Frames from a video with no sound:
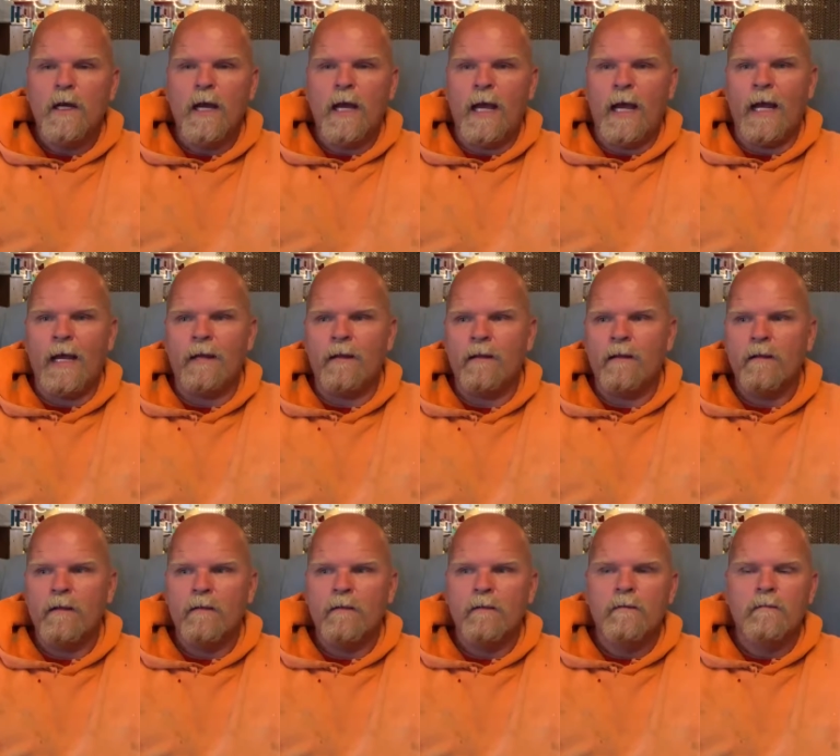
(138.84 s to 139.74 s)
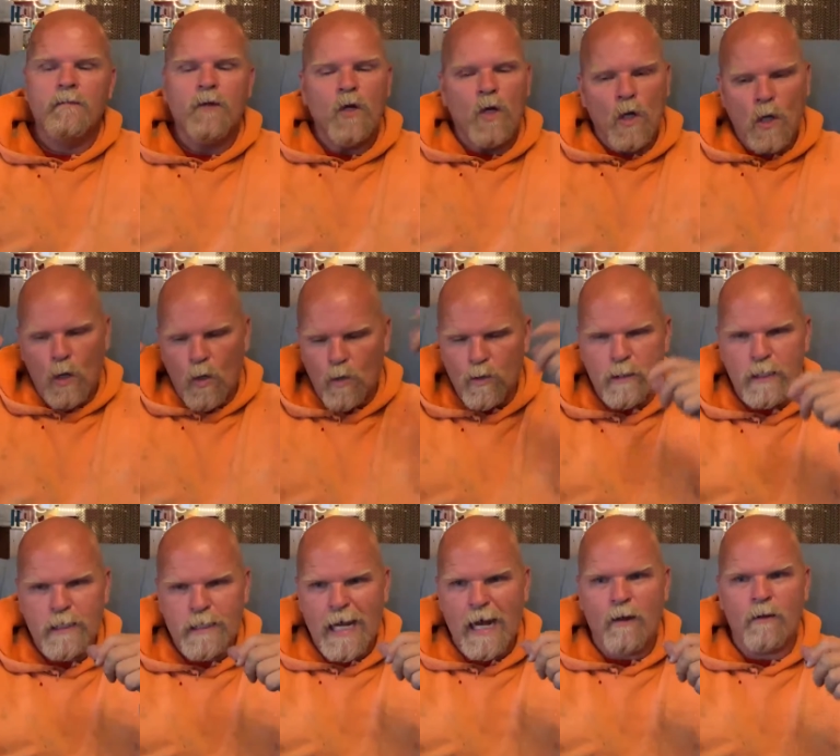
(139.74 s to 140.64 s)
and hold
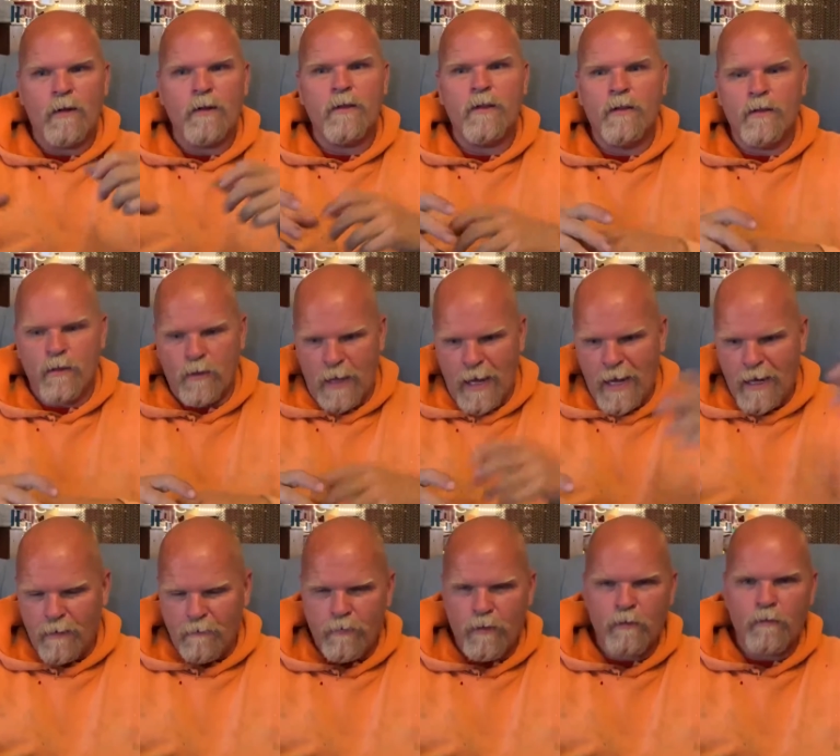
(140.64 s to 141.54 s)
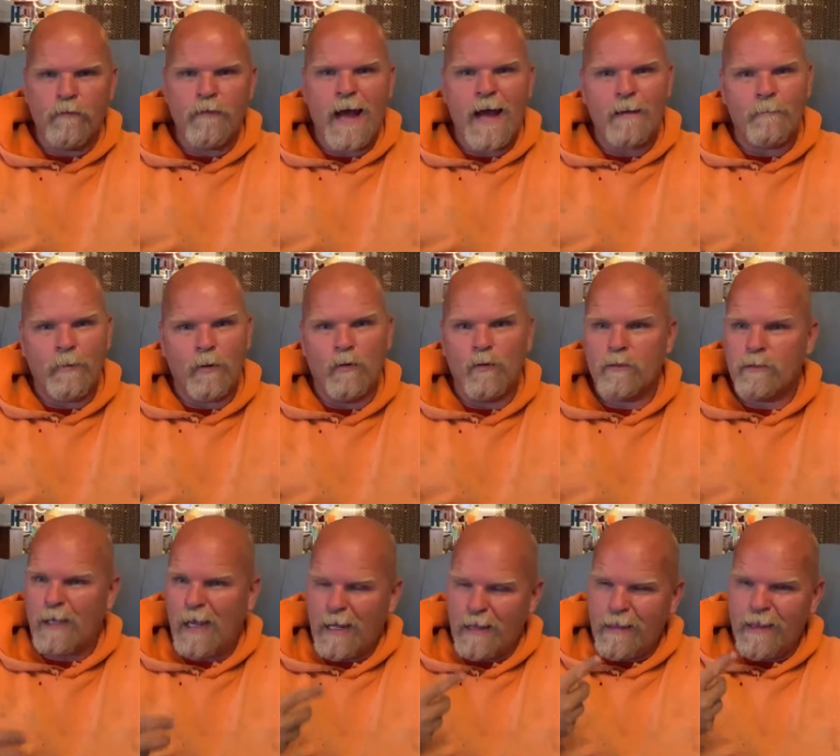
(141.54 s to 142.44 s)
it down at the, the end of their vac pole,
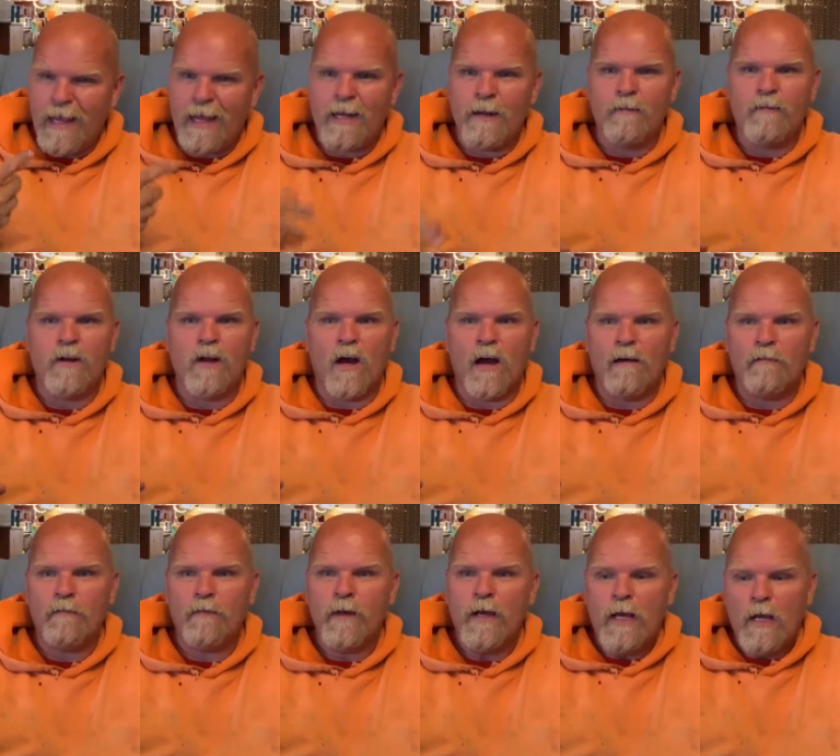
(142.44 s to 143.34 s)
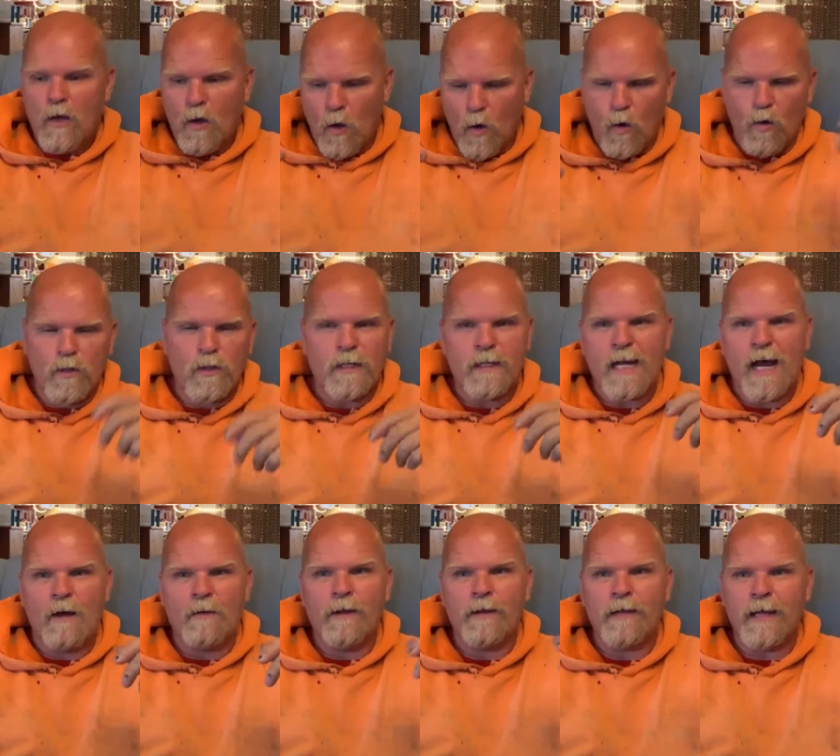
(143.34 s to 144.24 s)
take the end of it off, hold it
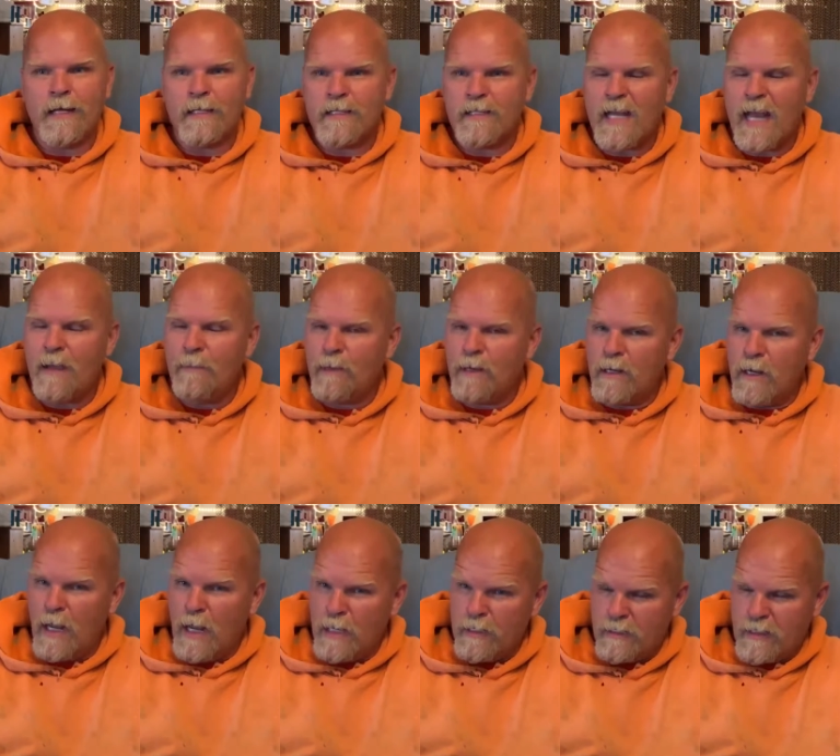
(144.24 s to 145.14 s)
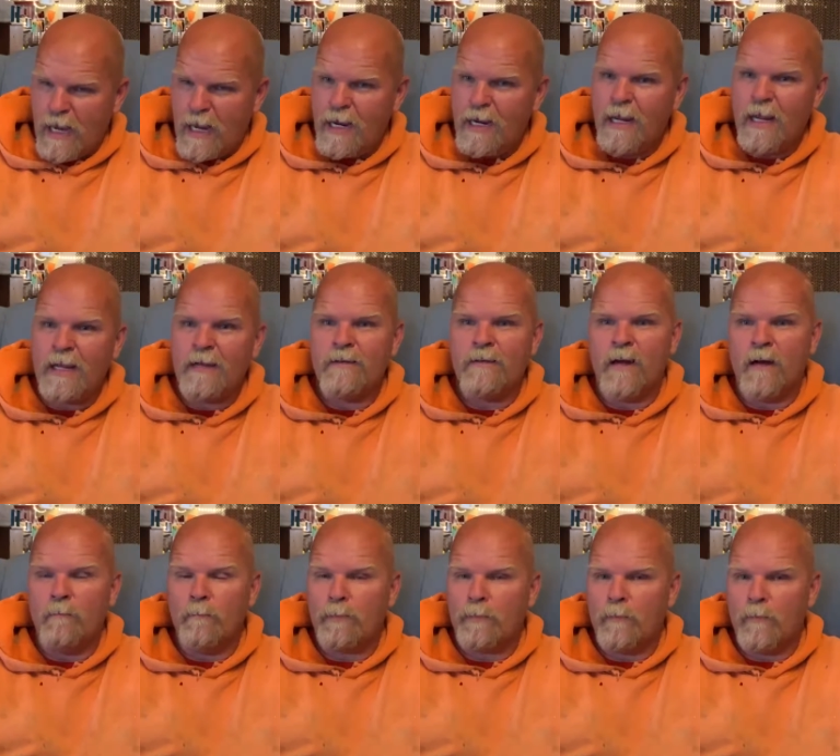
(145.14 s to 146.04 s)
down at that stain and, stain and
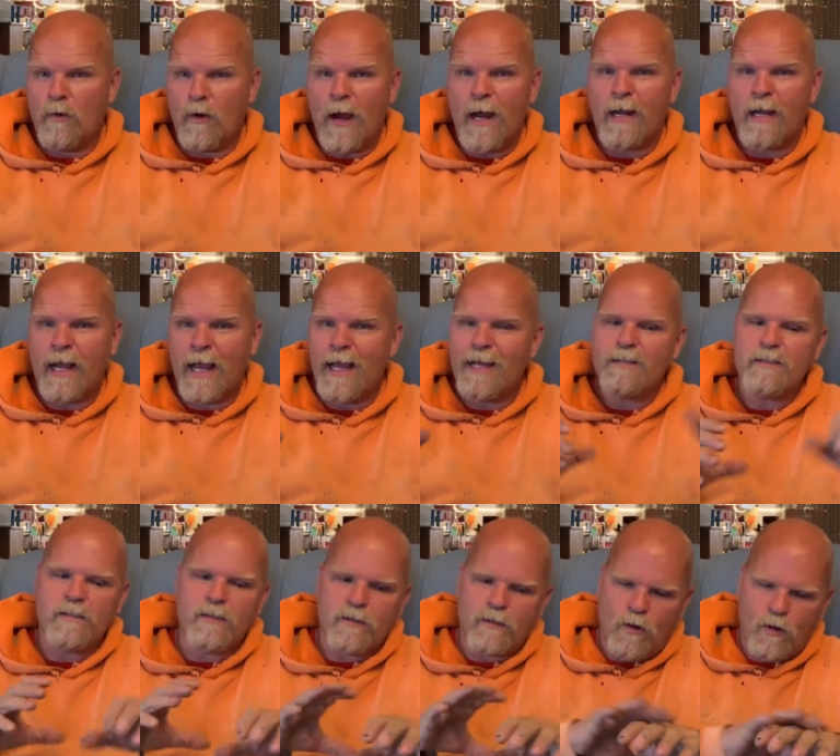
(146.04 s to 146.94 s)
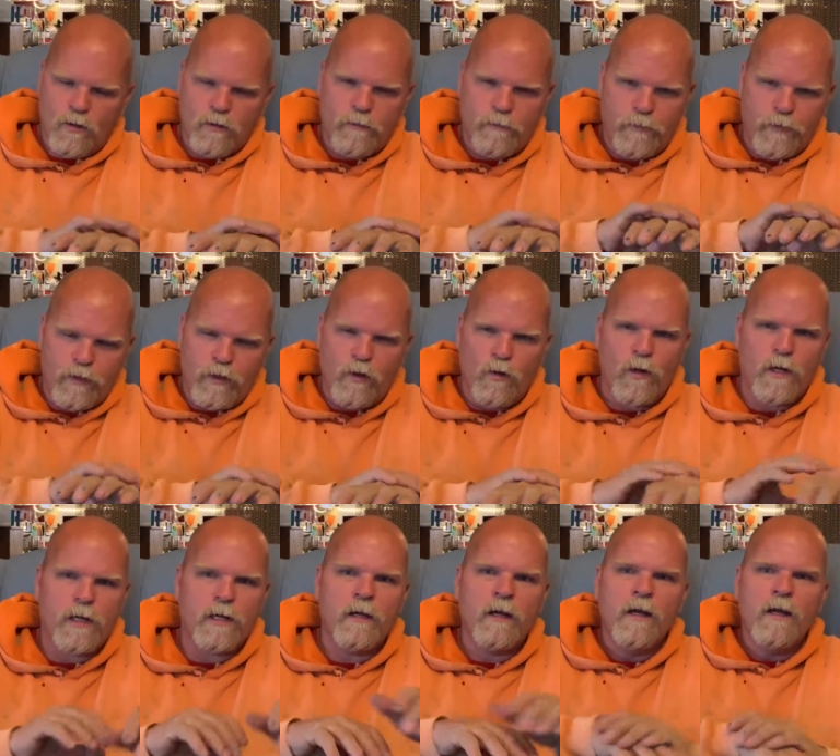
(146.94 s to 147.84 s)
dump muriatic acid. Of course, if you do
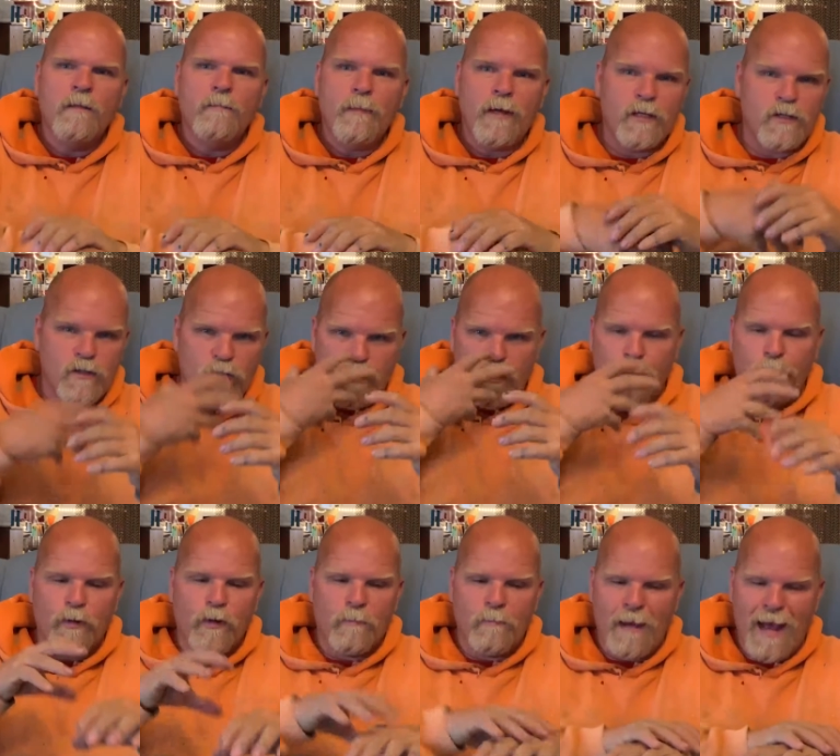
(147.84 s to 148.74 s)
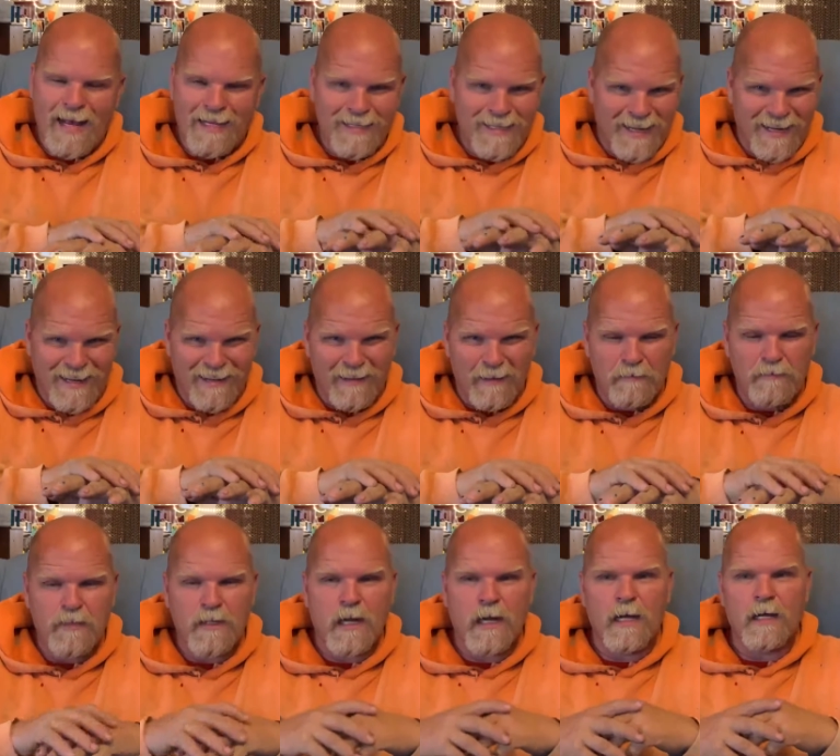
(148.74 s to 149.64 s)
it, make sure you put a mask and
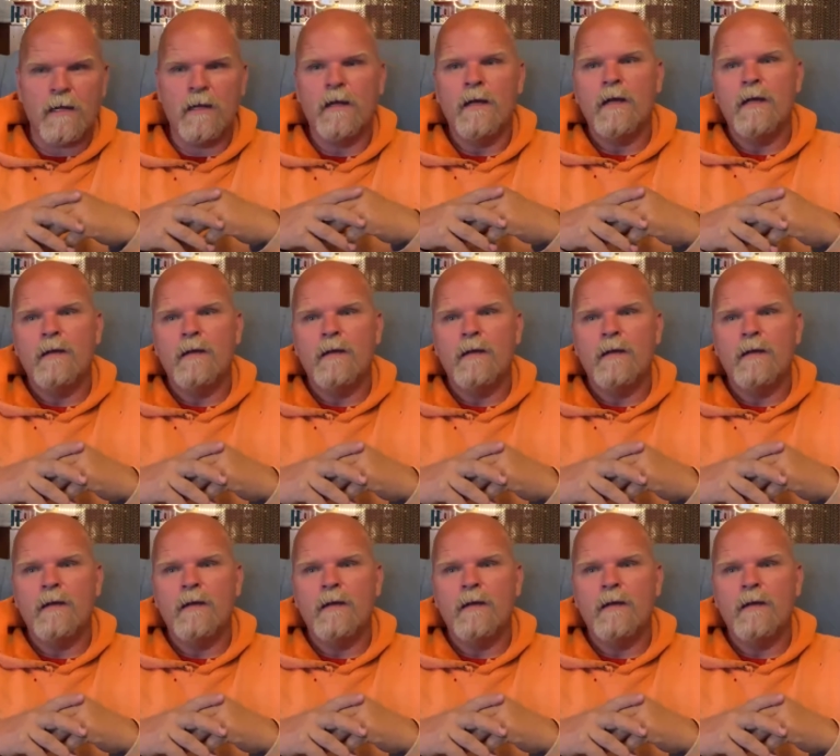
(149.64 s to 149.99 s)
gloves on